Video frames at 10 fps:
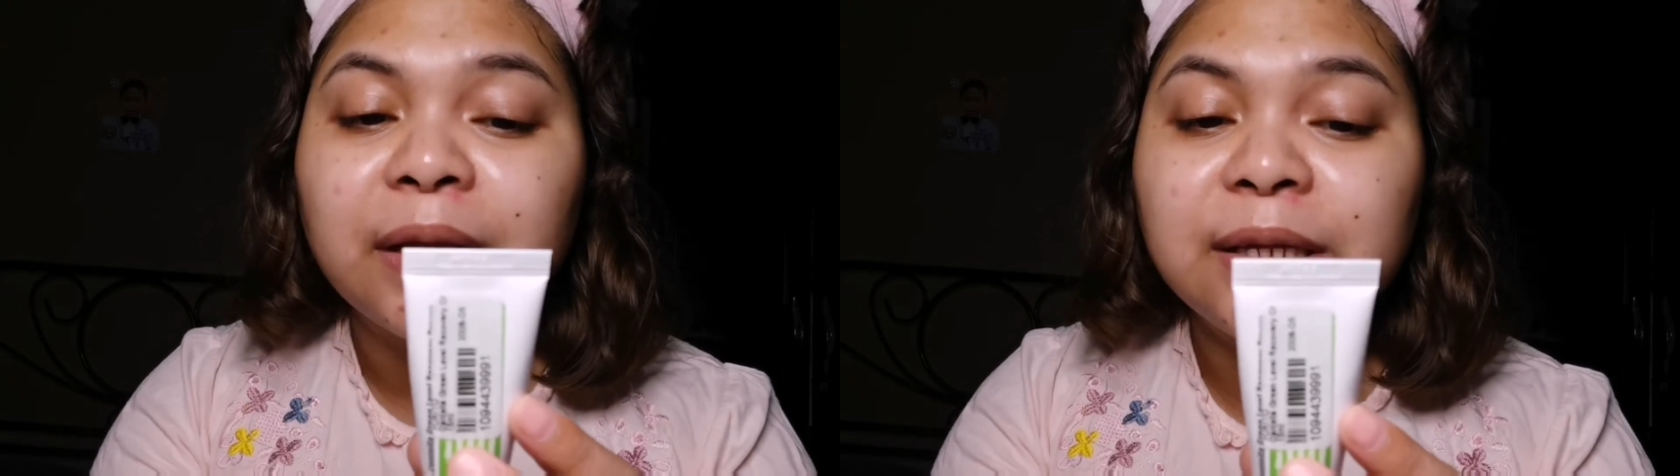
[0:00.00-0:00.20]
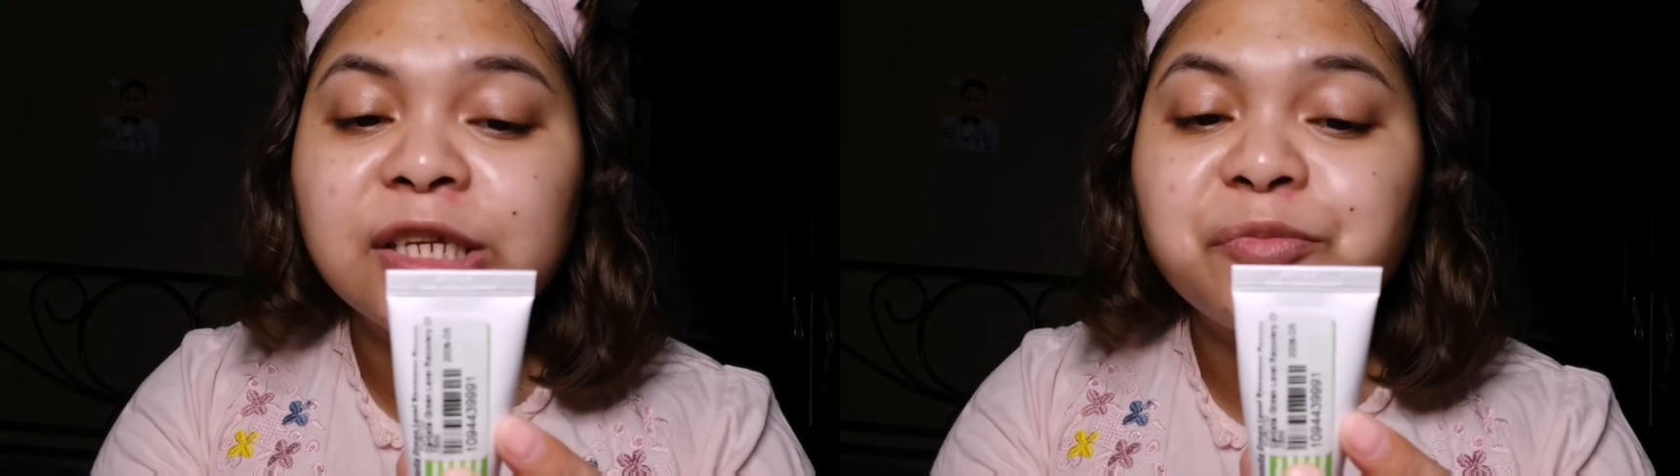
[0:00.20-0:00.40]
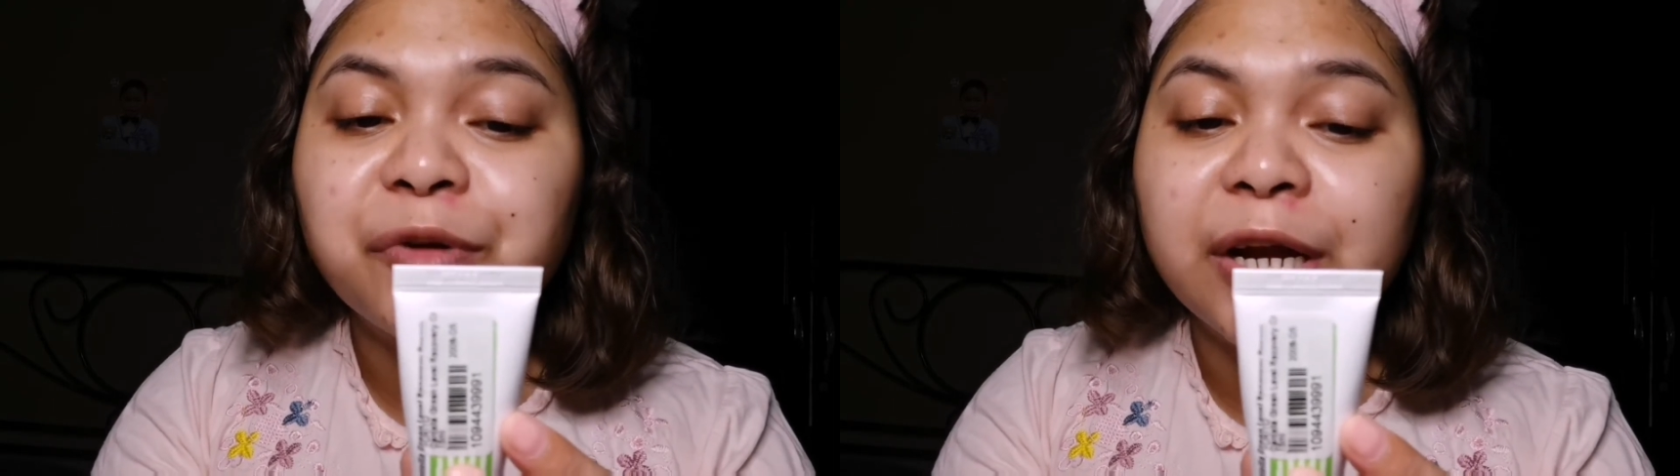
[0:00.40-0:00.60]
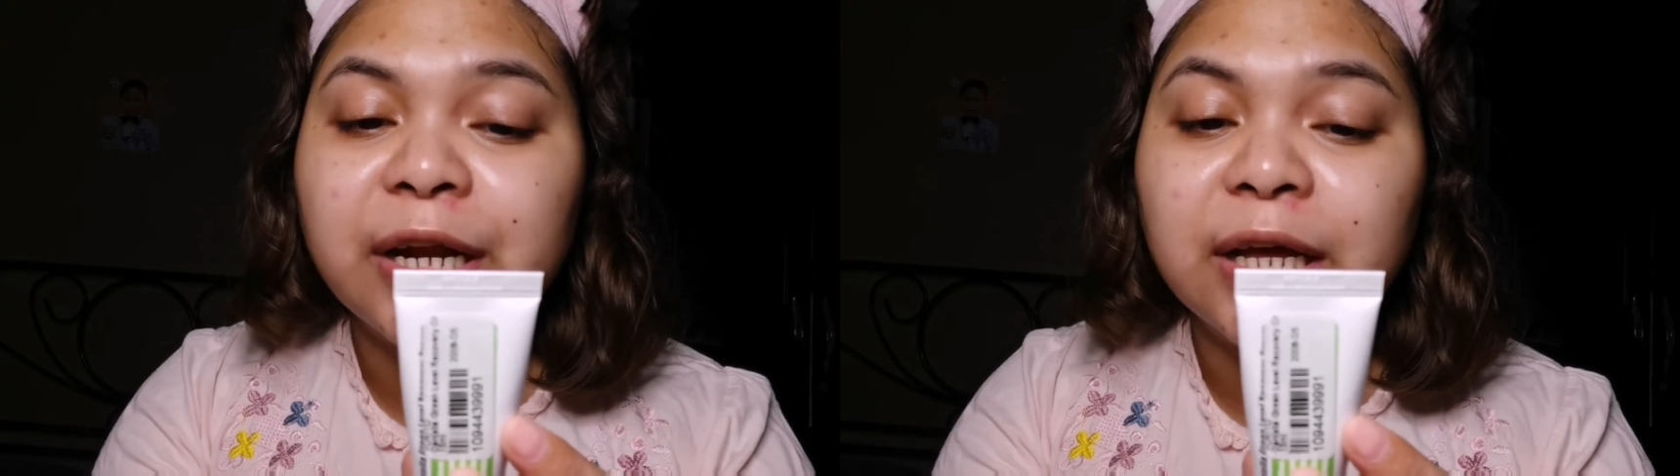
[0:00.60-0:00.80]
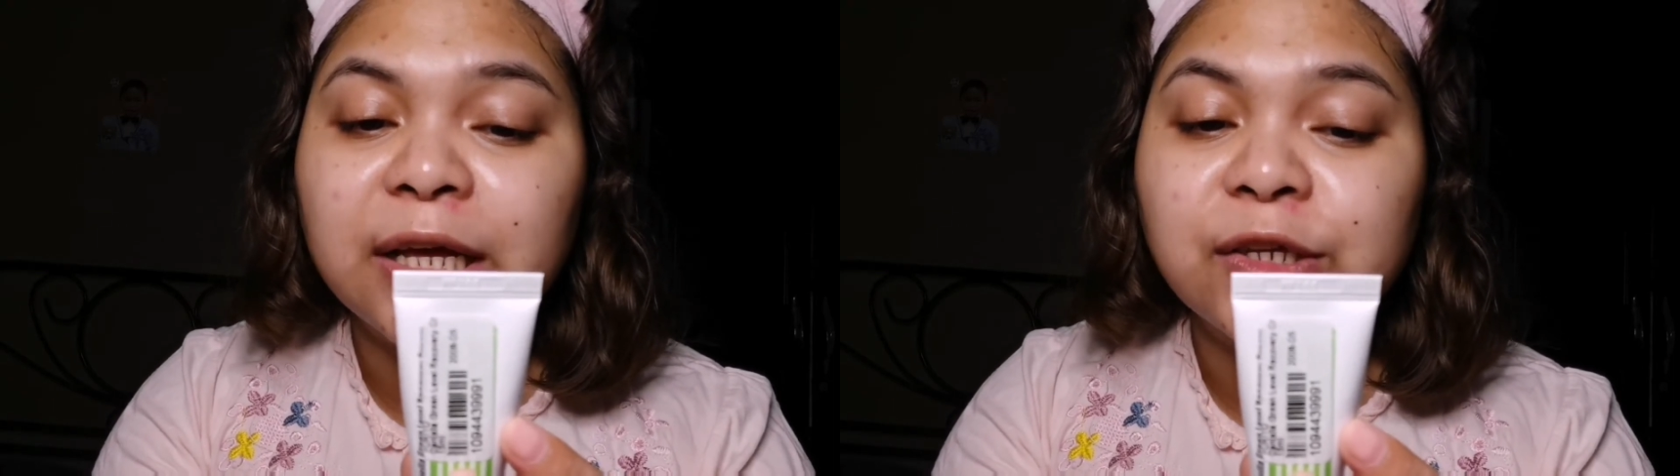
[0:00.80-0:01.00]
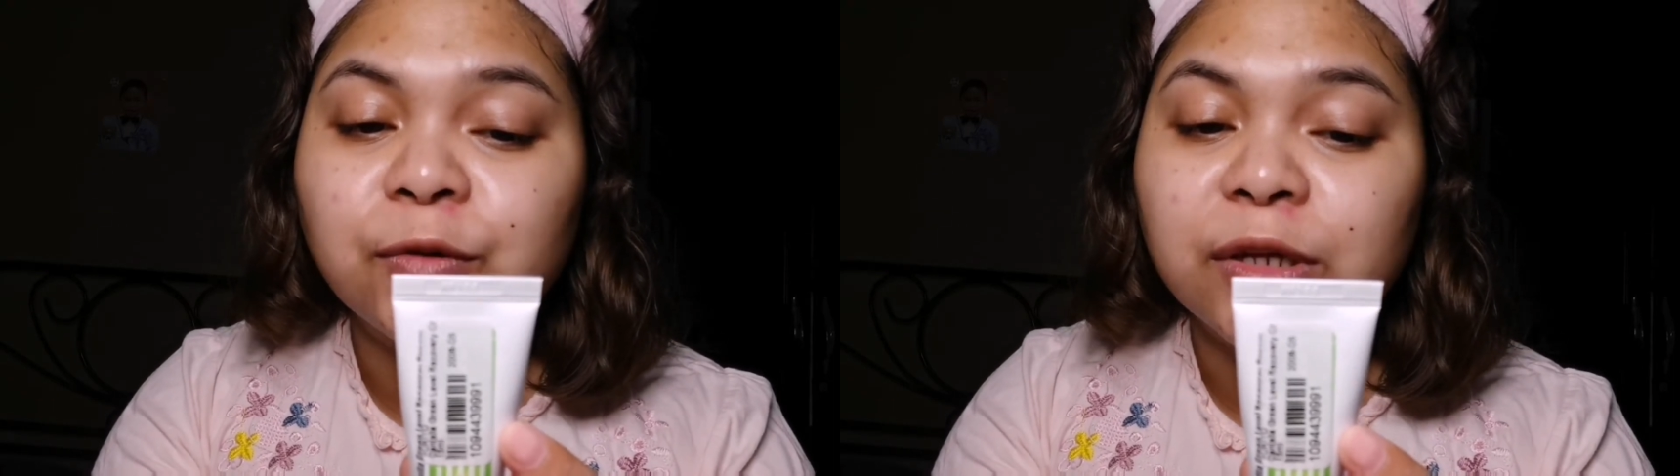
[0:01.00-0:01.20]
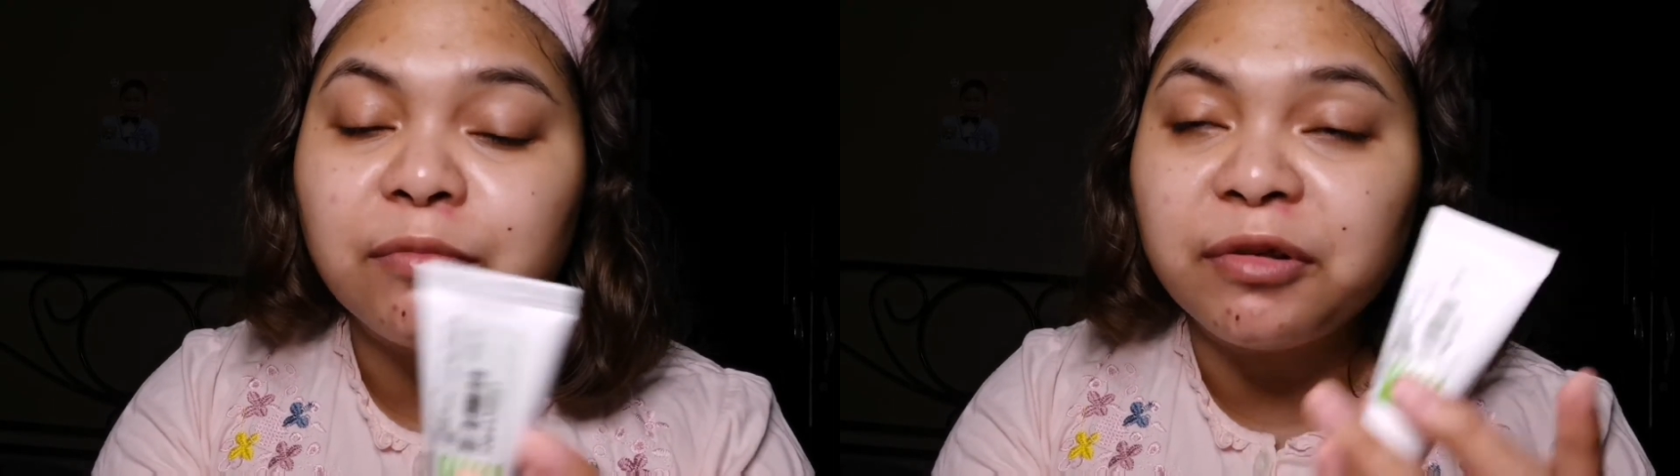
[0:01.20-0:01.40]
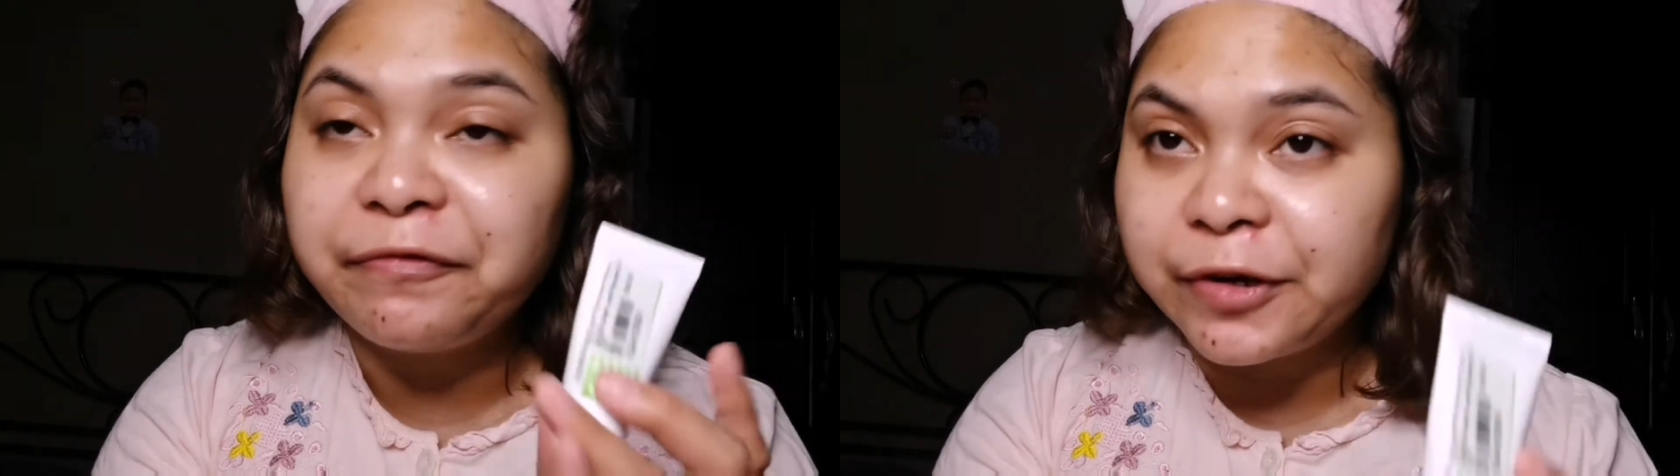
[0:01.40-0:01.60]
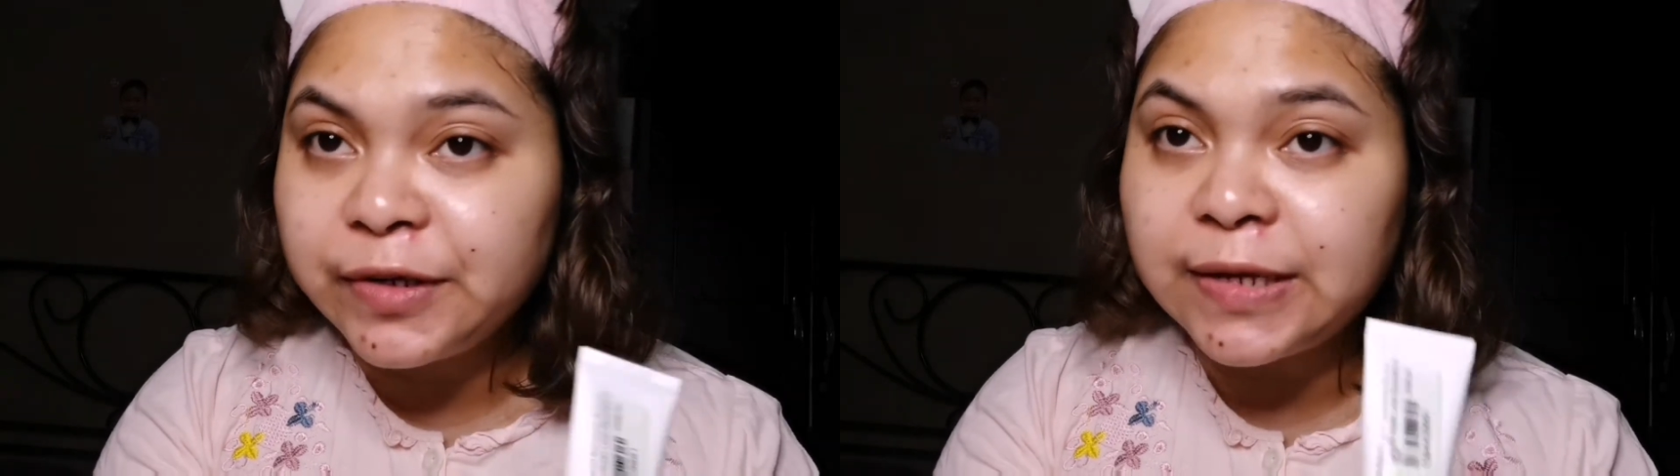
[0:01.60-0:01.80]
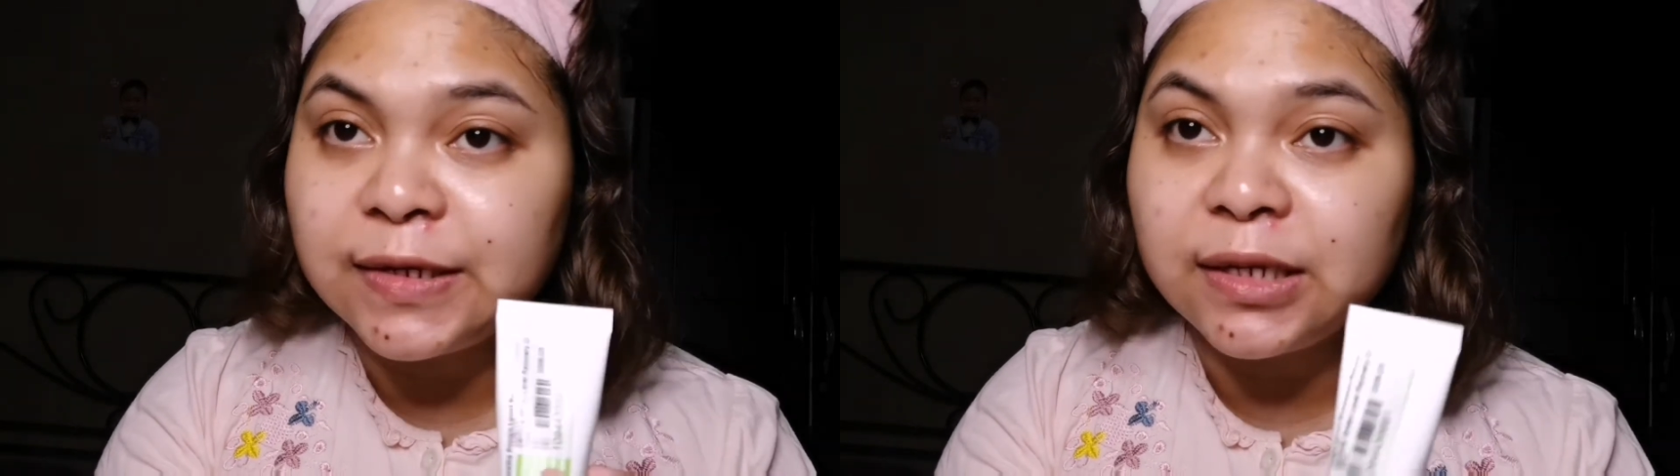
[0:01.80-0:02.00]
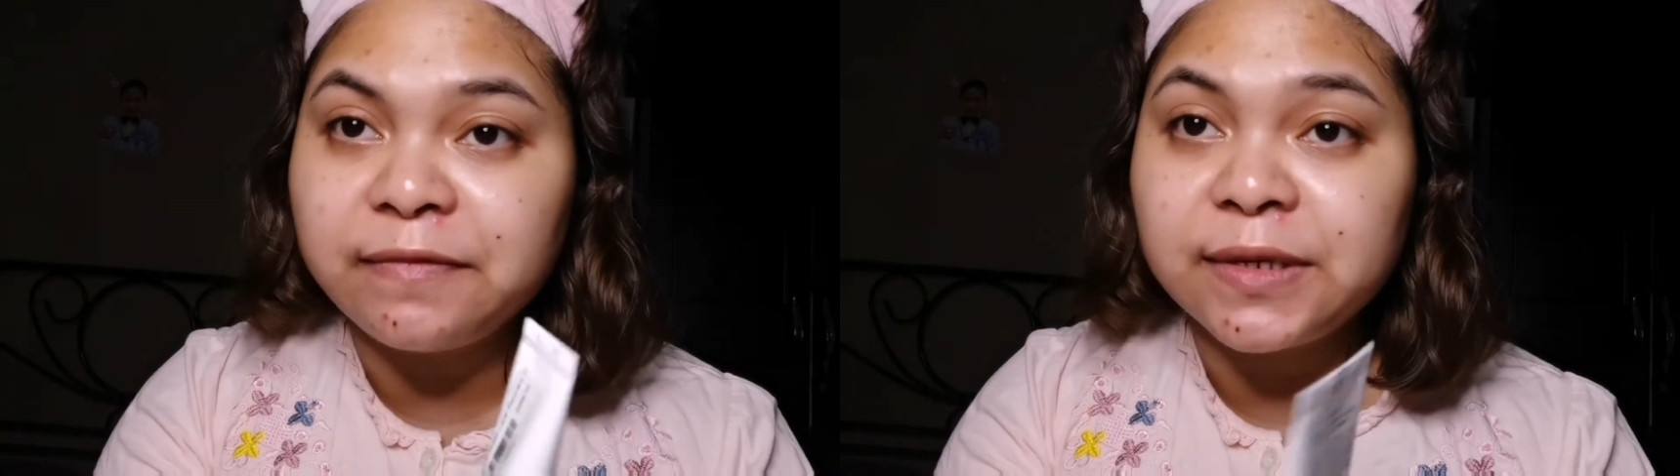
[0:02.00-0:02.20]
this product is suitable for sensitive